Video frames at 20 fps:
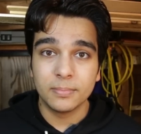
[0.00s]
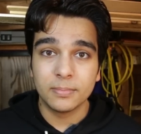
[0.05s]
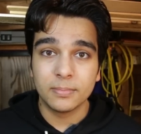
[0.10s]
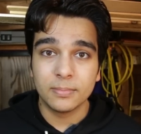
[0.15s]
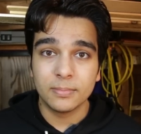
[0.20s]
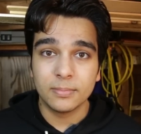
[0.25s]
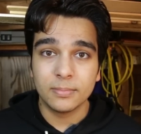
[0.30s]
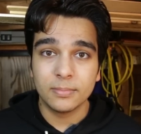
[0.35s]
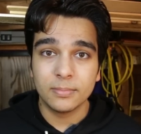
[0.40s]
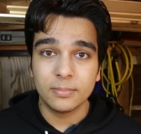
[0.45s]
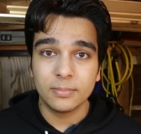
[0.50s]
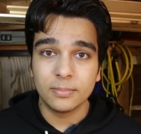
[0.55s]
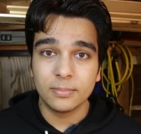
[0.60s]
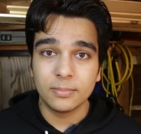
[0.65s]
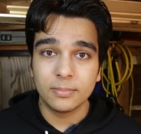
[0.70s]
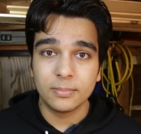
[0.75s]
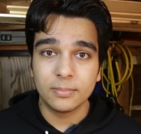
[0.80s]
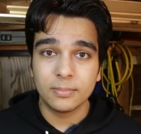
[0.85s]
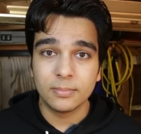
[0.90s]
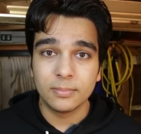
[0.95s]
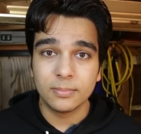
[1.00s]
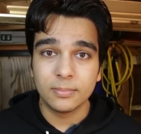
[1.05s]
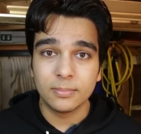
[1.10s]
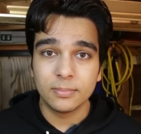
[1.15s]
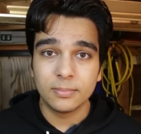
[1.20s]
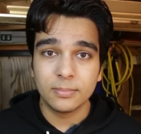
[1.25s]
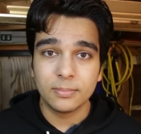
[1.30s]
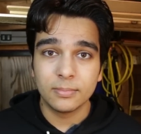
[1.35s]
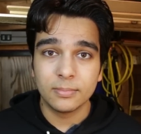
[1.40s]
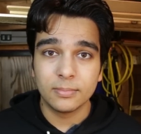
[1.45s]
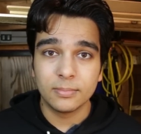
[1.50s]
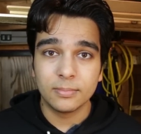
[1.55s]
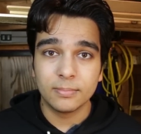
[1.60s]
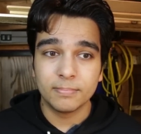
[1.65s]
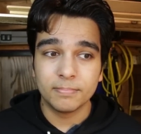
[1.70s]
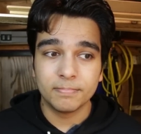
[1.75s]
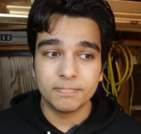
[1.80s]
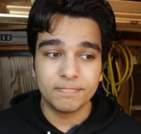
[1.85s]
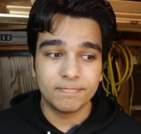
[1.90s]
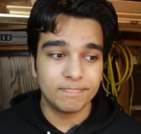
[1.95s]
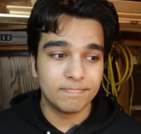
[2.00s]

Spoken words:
Nobody speaks.